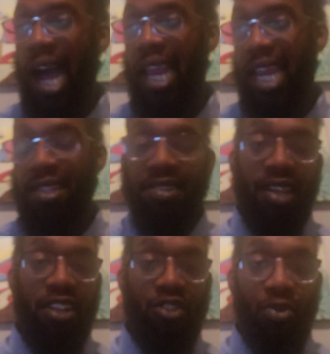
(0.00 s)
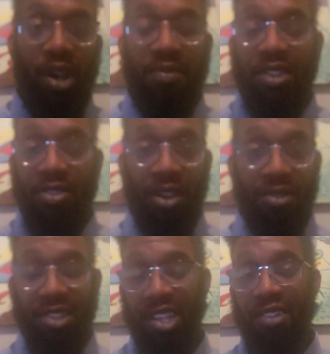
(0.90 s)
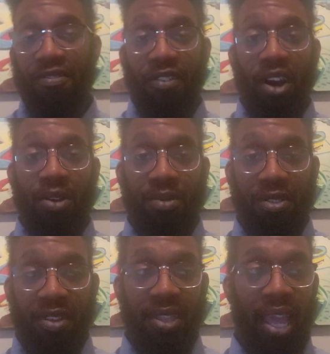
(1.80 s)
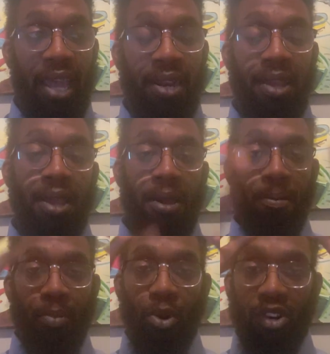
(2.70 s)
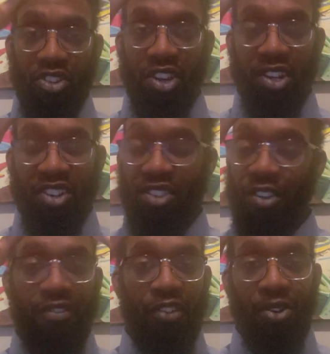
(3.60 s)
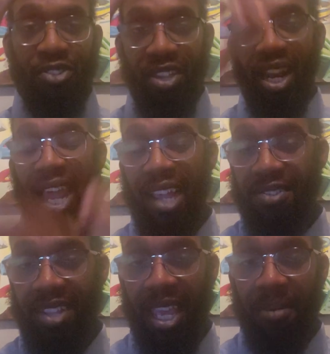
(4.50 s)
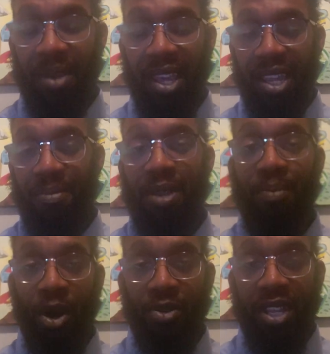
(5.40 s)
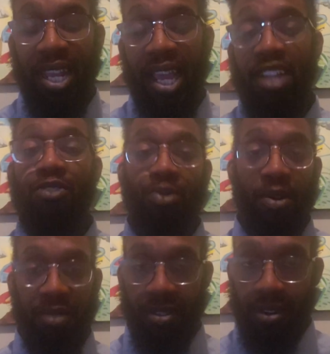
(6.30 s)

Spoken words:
I like to say 12 to 13 font within that portion. Just the first and the last name, it can be bolded, and 12 to